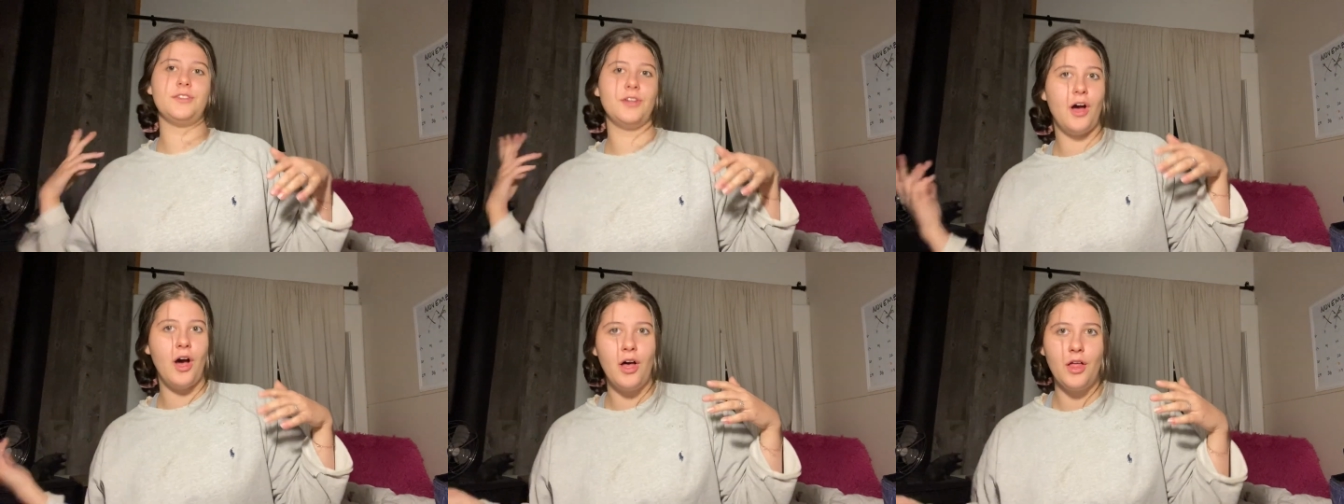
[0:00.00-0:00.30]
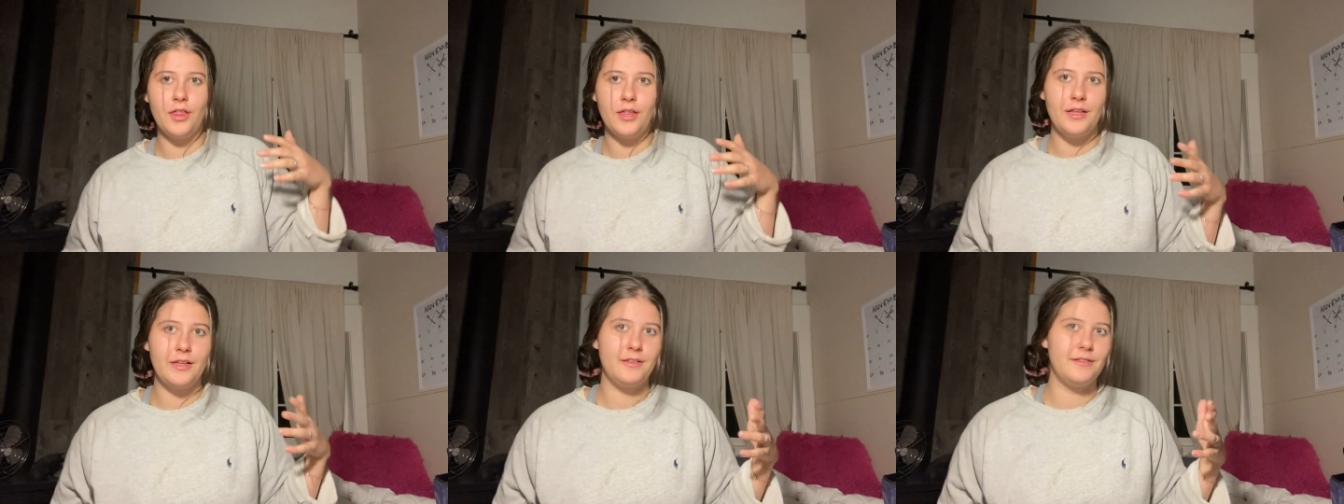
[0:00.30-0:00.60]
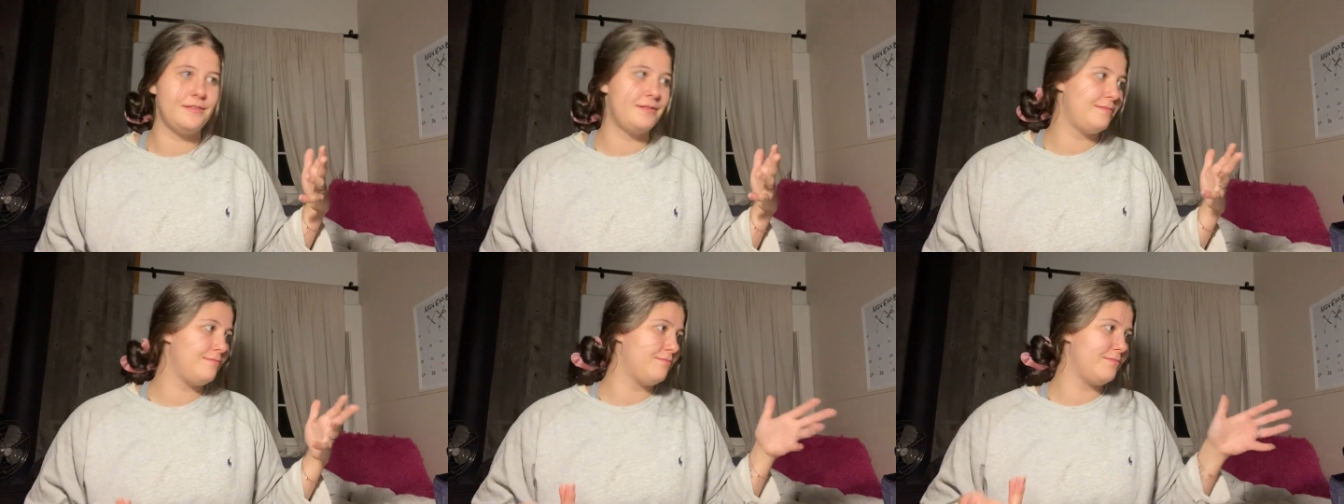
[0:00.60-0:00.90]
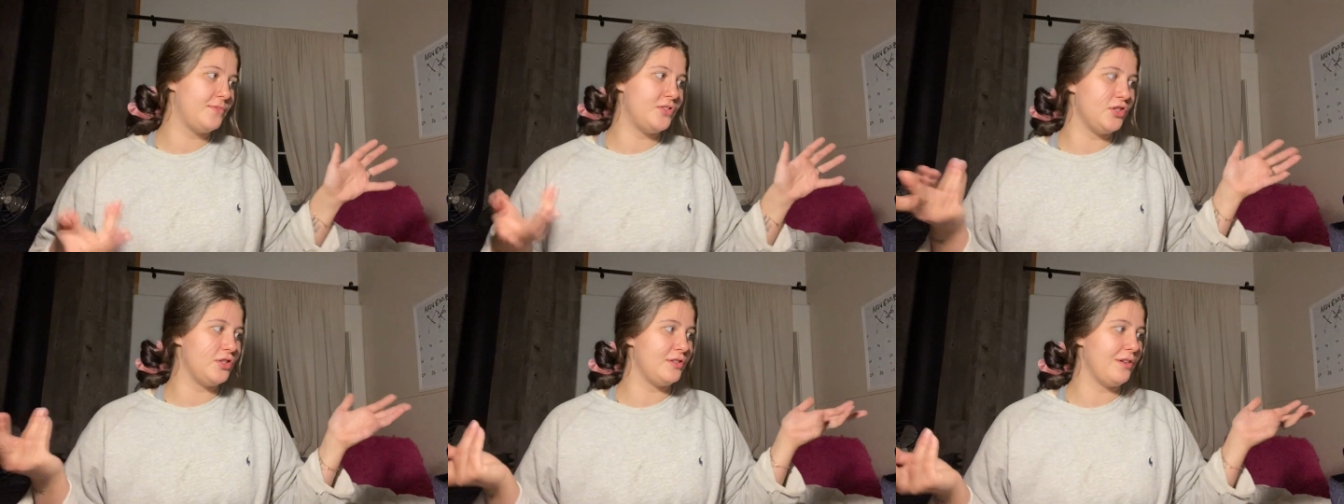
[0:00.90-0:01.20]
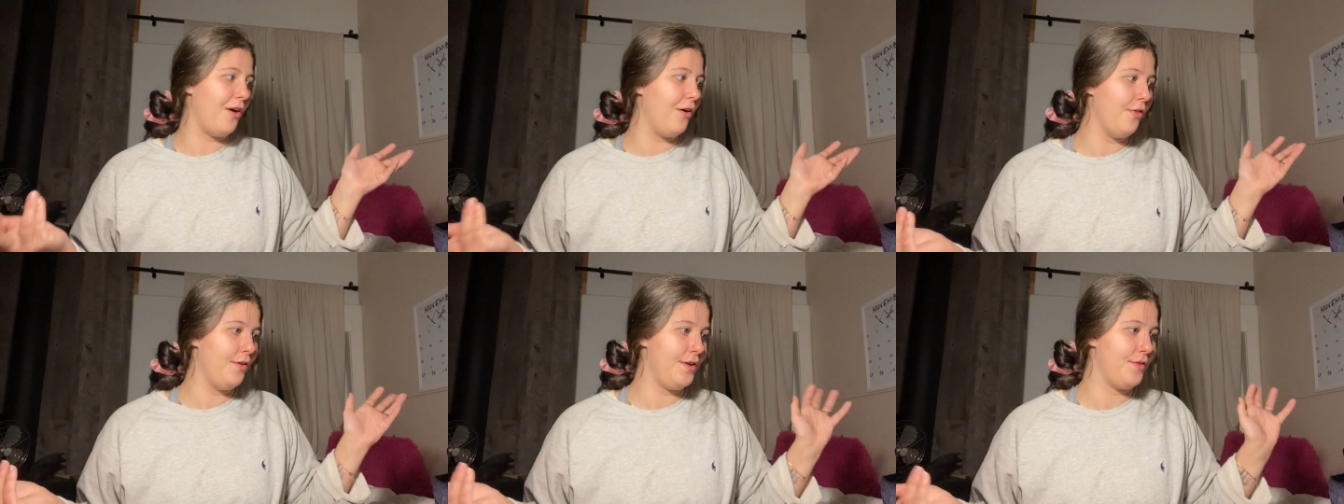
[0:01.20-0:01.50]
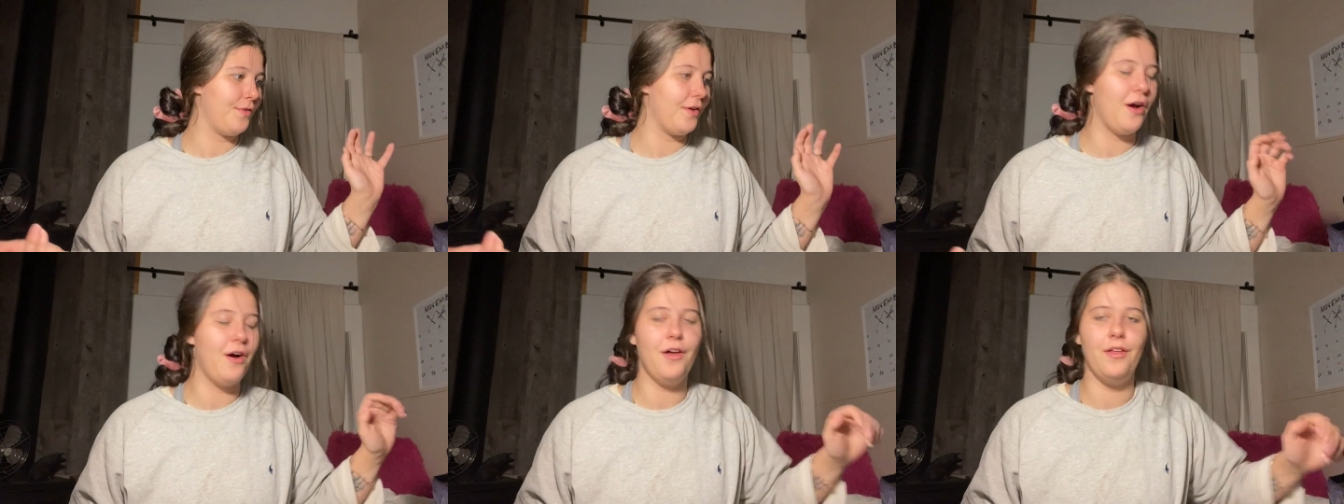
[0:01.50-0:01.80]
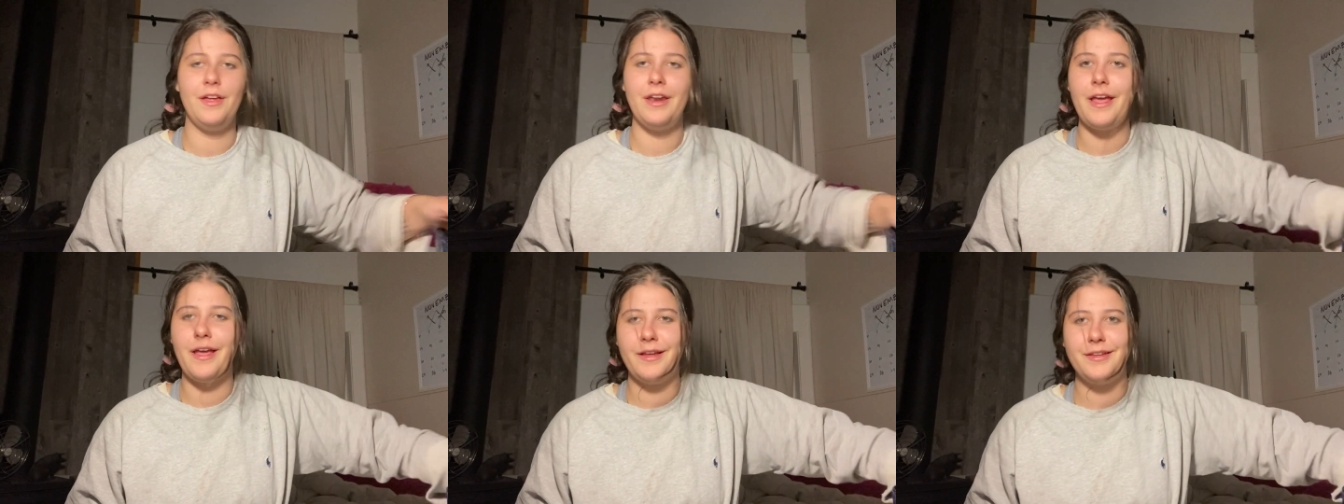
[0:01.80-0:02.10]
holiday, just all the different
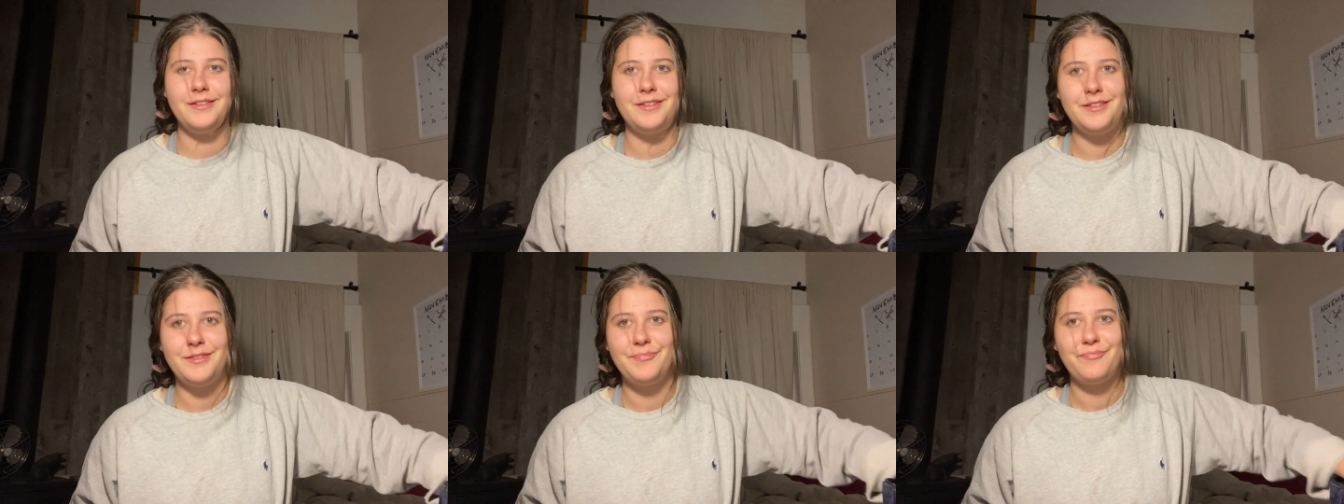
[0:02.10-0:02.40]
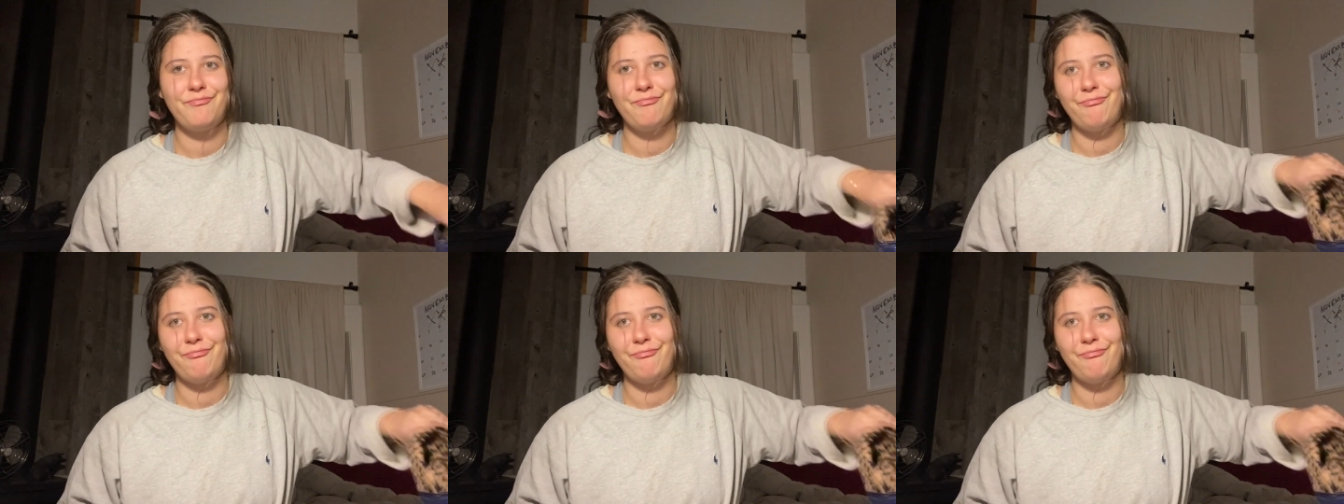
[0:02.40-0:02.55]
holidays.